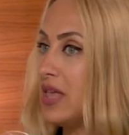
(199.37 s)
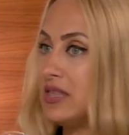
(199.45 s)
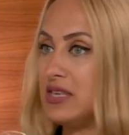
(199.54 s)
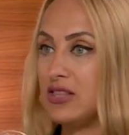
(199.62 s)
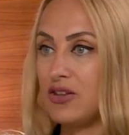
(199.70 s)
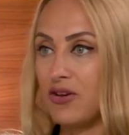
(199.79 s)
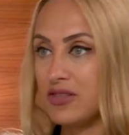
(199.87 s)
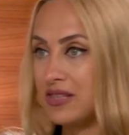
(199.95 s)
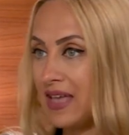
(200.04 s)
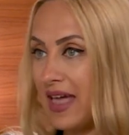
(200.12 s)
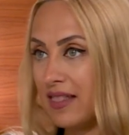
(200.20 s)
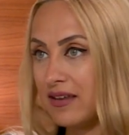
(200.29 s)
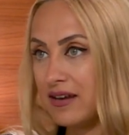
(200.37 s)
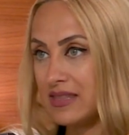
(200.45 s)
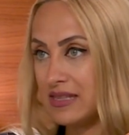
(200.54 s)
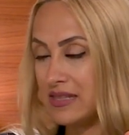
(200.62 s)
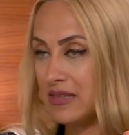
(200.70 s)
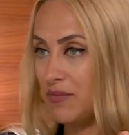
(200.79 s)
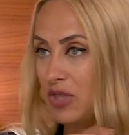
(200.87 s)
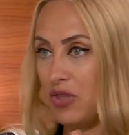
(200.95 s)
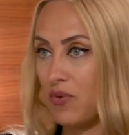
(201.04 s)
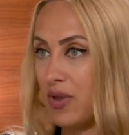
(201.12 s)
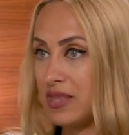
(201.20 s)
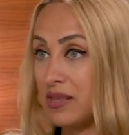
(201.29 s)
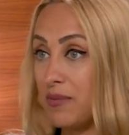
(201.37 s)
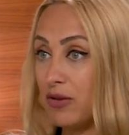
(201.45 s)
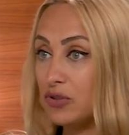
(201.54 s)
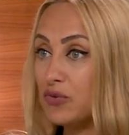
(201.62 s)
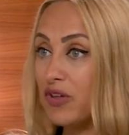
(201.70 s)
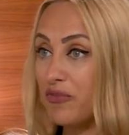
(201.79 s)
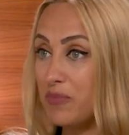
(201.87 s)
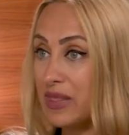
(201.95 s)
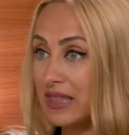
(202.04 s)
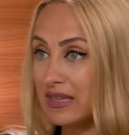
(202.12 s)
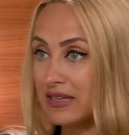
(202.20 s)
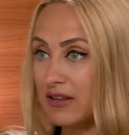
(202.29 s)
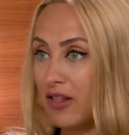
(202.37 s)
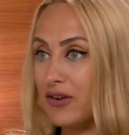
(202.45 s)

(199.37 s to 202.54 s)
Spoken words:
This costs the healthcare system in the U.S. about $12 billion.